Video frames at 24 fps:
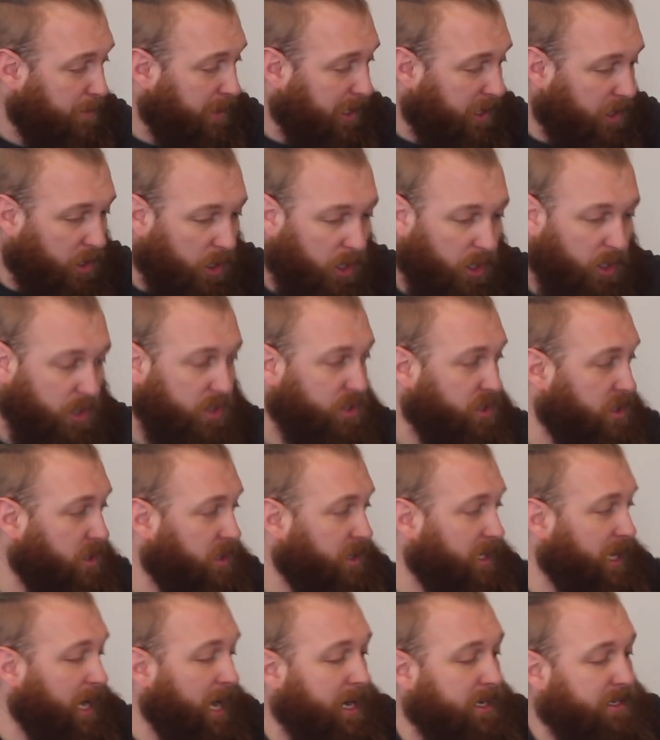
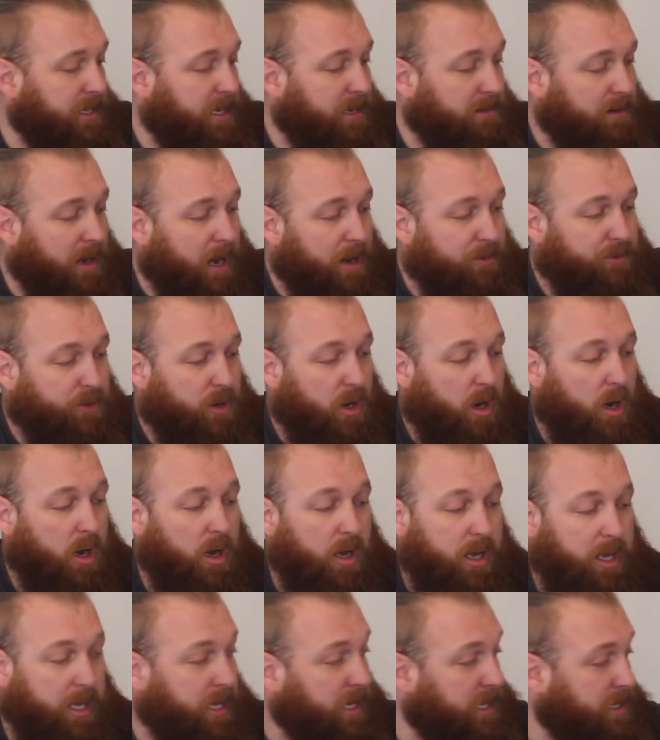because the idea I've
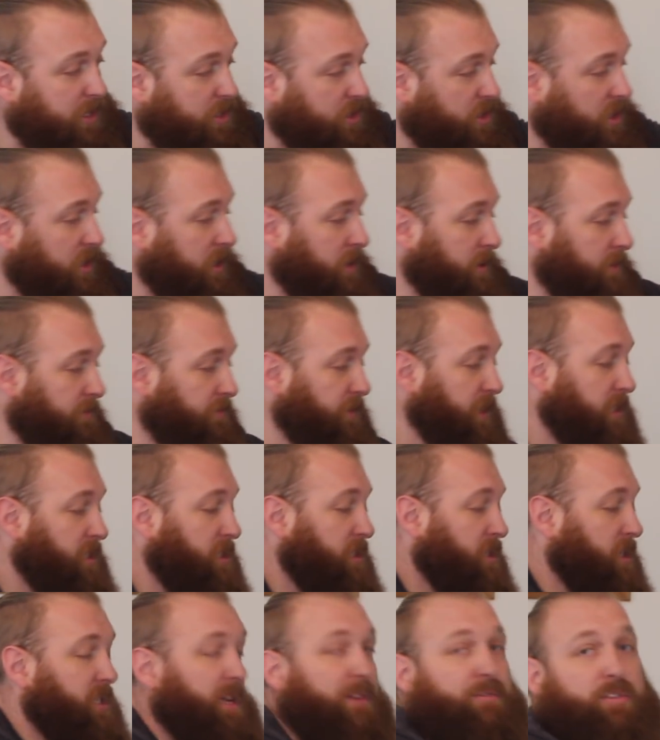got is this
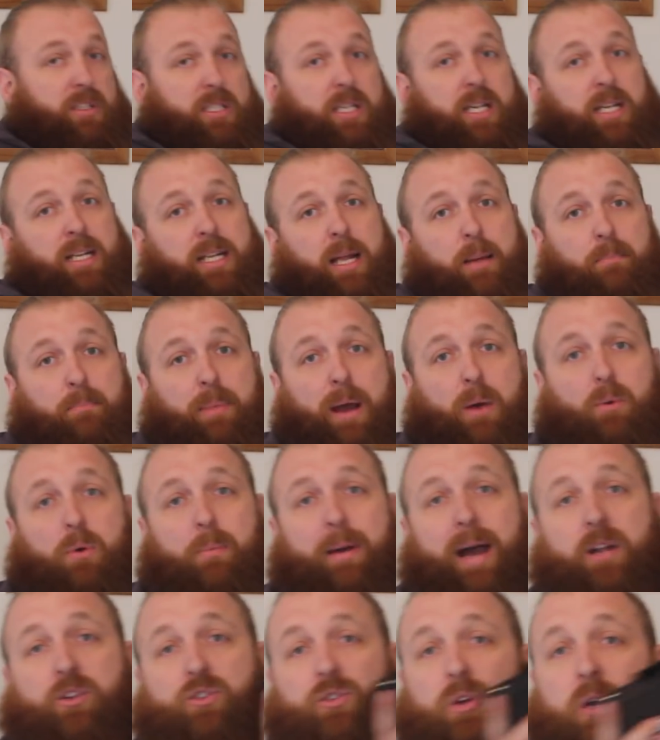is a 17 amp hour
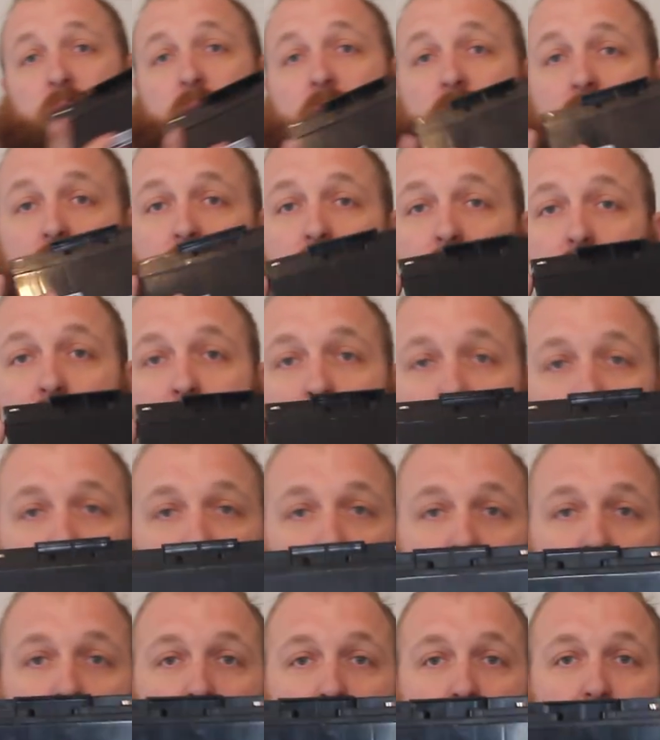battery.
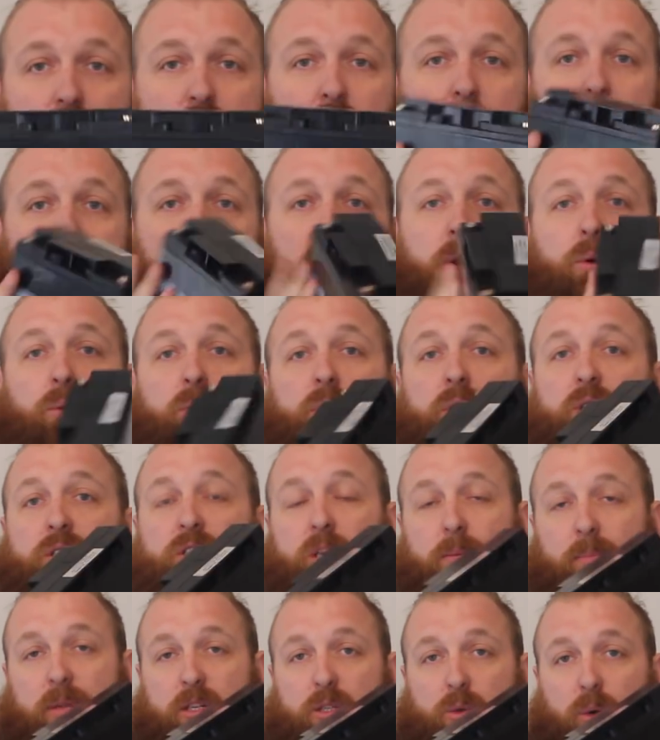So
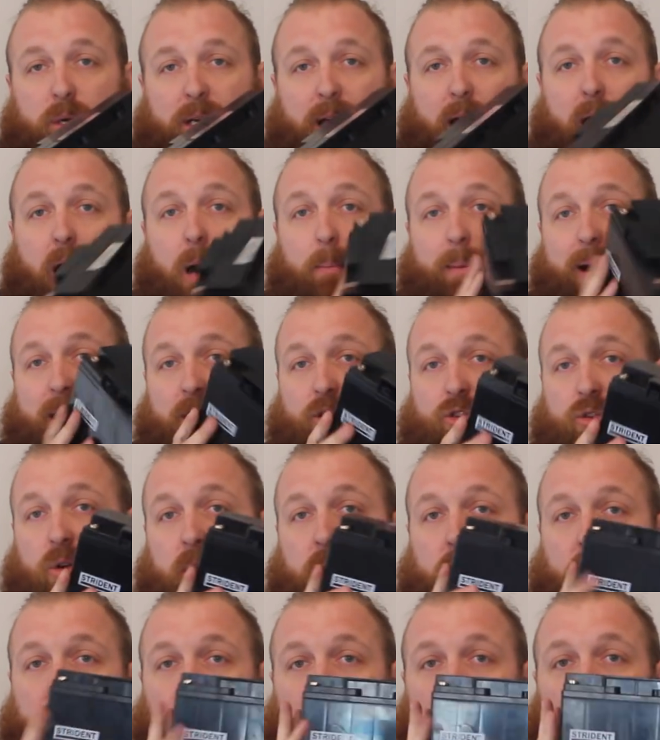similar to a car
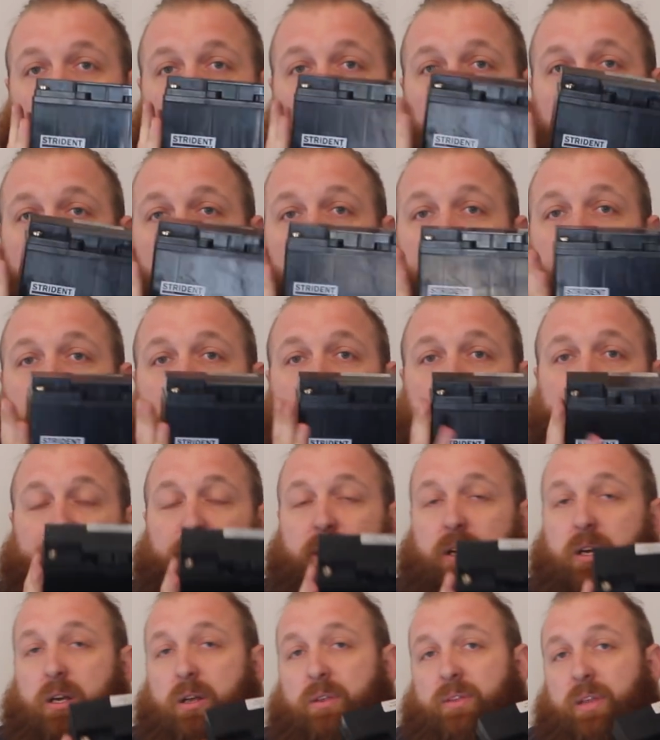battery. These are
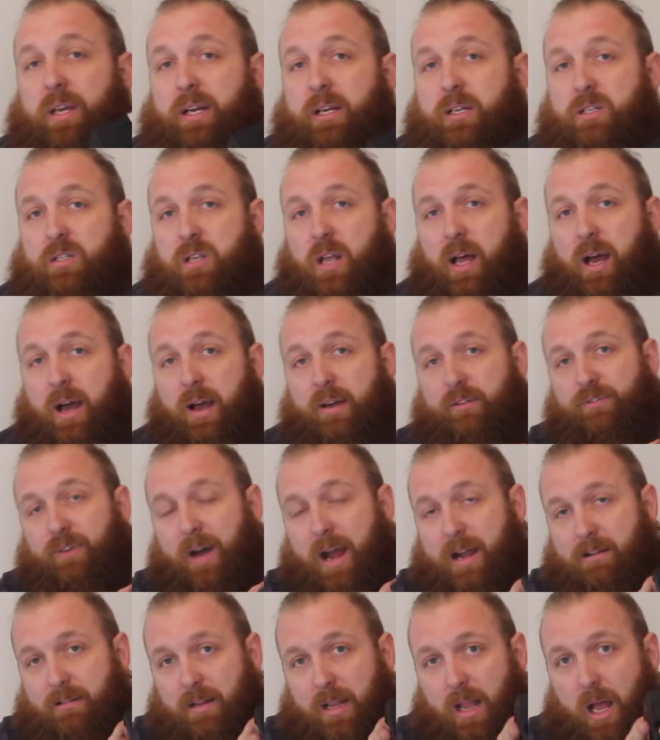for things like
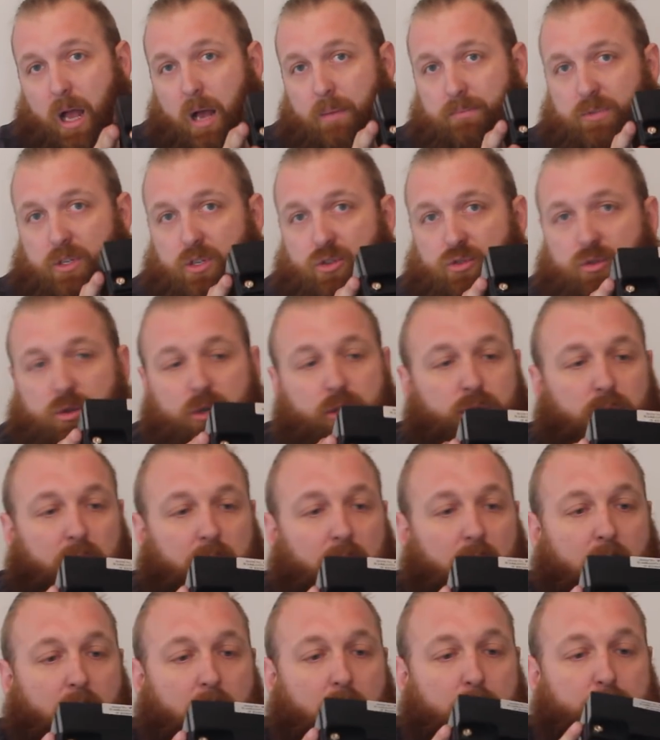fire alarms, intruder
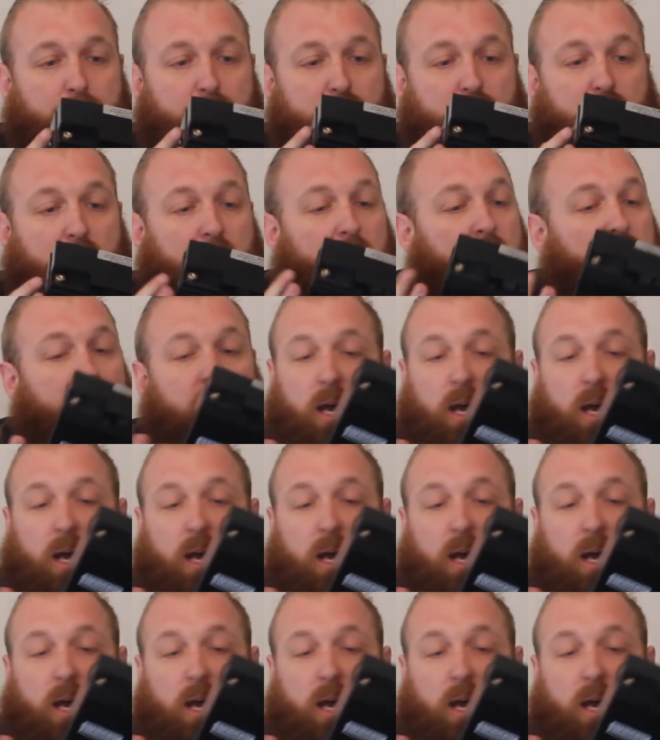alarms,